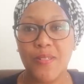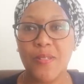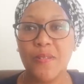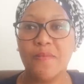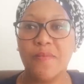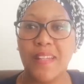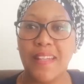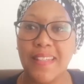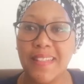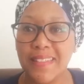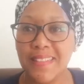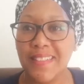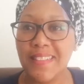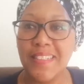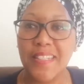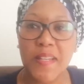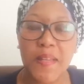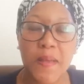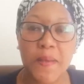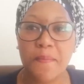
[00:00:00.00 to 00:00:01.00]
Dumelang.
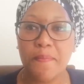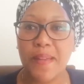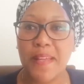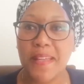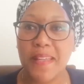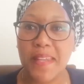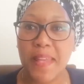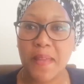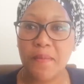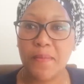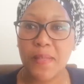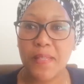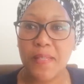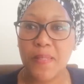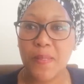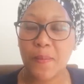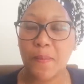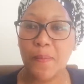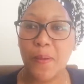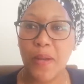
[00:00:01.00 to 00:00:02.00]
My name
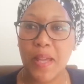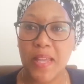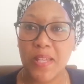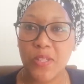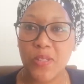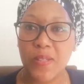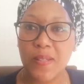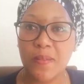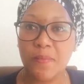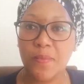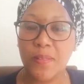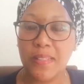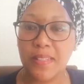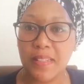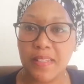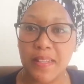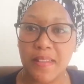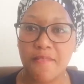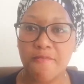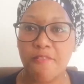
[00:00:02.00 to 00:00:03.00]
is Mpho Ashley
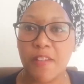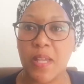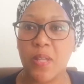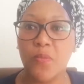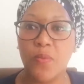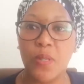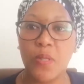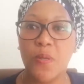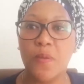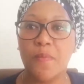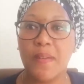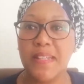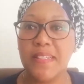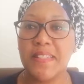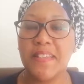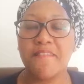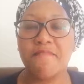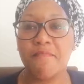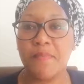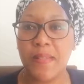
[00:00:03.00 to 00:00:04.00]
Motene, for anyone who might
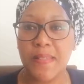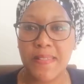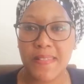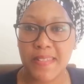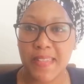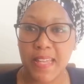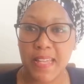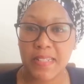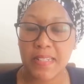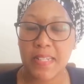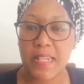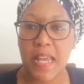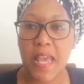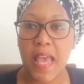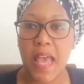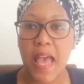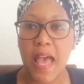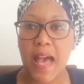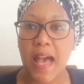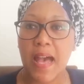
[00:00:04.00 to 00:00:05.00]
have missed that.
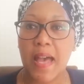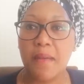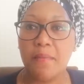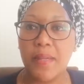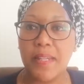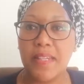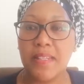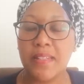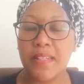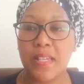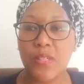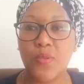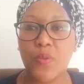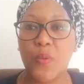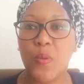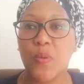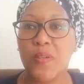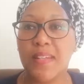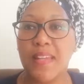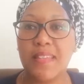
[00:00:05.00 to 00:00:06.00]
I'm an
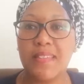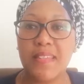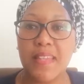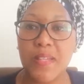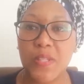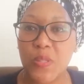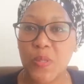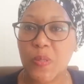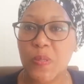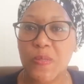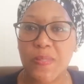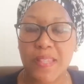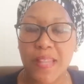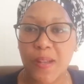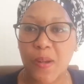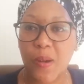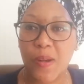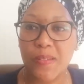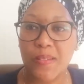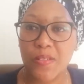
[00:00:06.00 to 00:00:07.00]
industrial-organisational
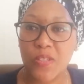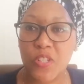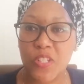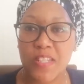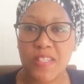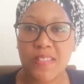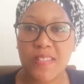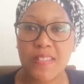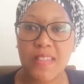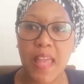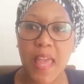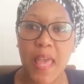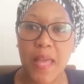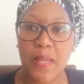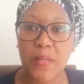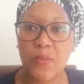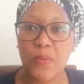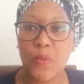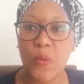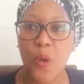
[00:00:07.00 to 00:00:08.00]
psychologist
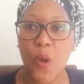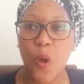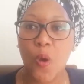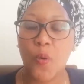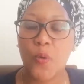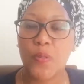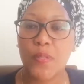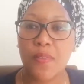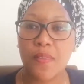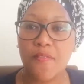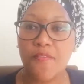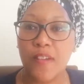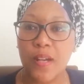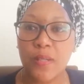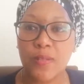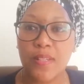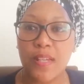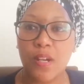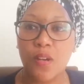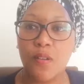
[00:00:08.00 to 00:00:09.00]
and also the
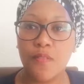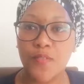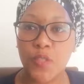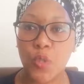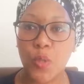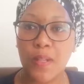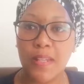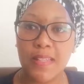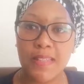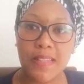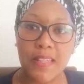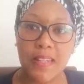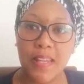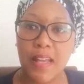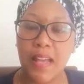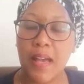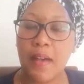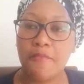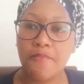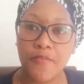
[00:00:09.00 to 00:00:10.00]
founder of
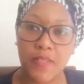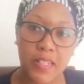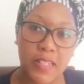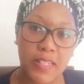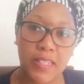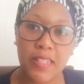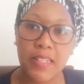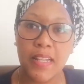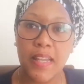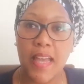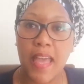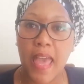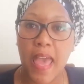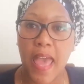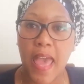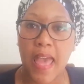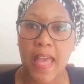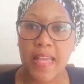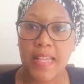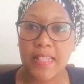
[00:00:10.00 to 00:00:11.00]
TSHOLETSANANG Afrika.
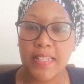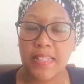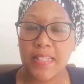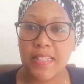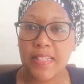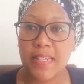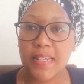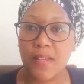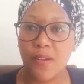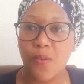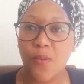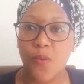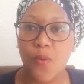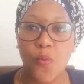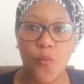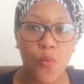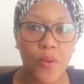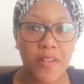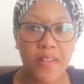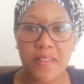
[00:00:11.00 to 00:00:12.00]
And
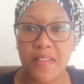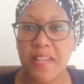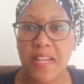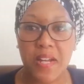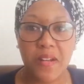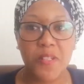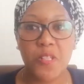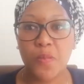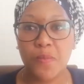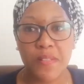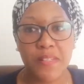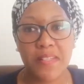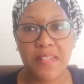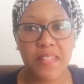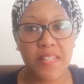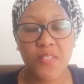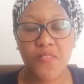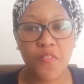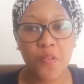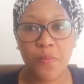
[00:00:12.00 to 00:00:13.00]
what an encouragement it
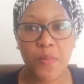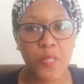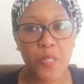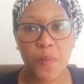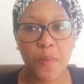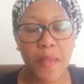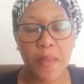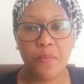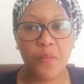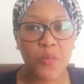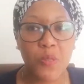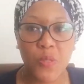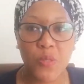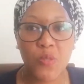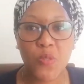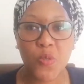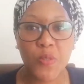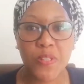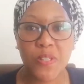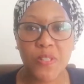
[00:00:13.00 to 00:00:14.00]
is for me to be able to
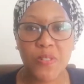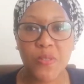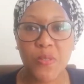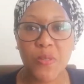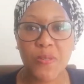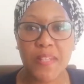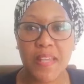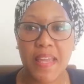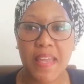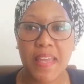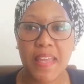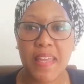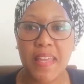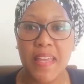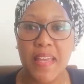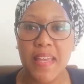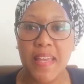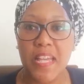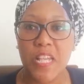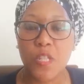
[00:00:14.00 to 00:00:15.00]
join you today,
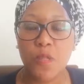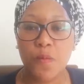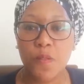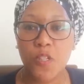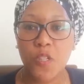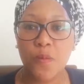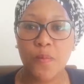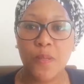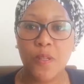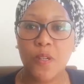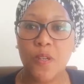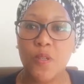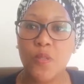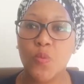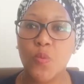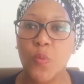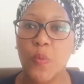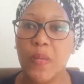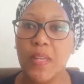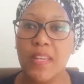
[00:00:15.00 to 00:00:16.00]
especially
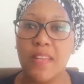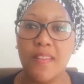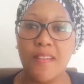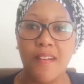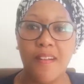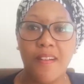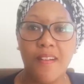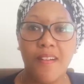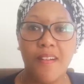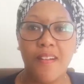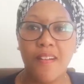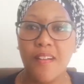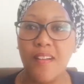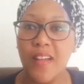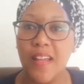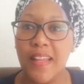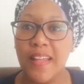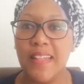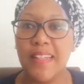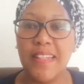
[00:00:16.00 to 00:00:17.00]
because we are
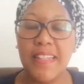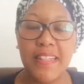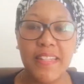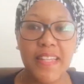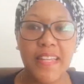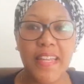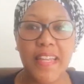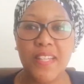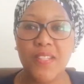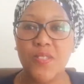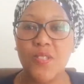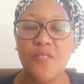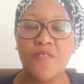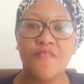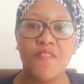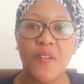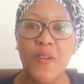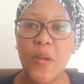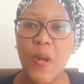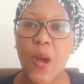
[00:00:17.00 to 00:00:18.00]
leaning into
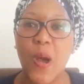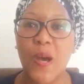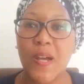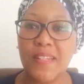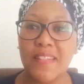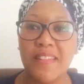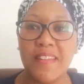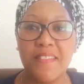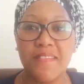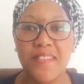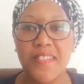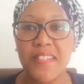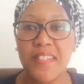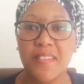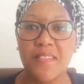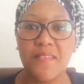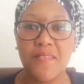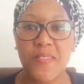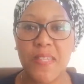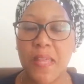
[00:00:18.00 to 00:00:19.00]
very hard
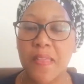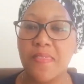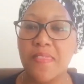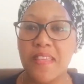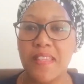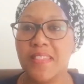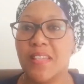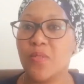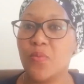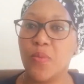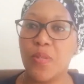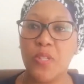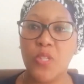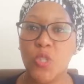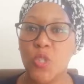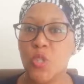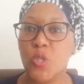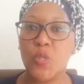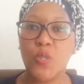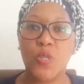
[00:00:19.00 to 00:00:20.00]
narratives and things that we
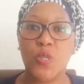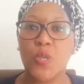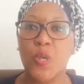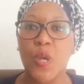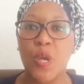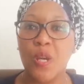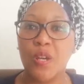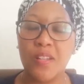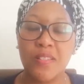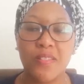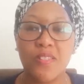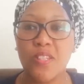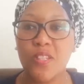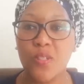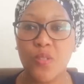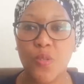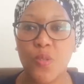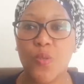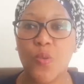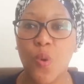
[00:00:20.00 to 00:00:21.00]
should
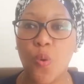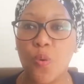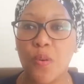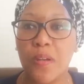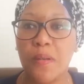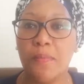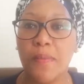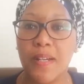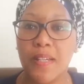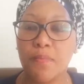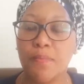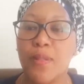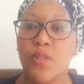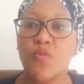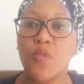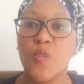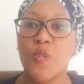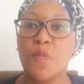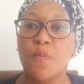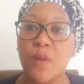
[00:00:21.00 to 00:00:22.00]
continue to talk about
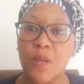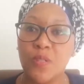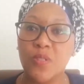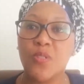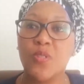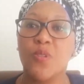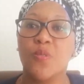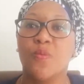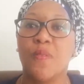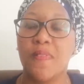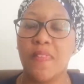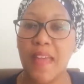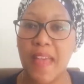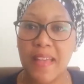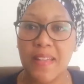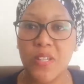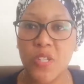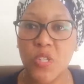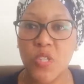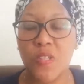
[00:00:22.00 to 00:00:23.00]
but respond to with
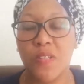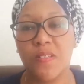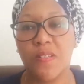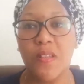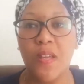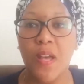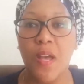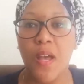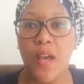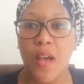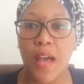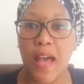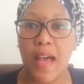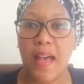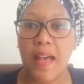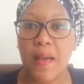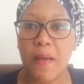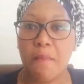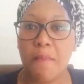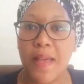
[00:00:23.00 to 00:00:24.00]
action
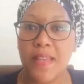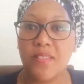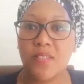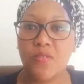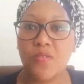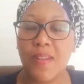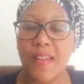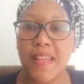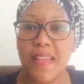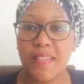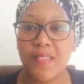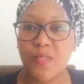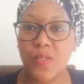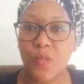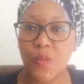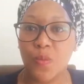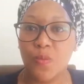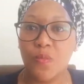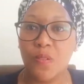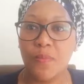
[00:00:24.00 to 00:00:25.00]
as it relates
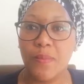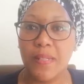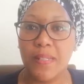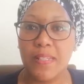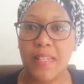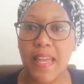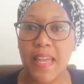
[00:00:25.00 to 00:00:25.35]
to women.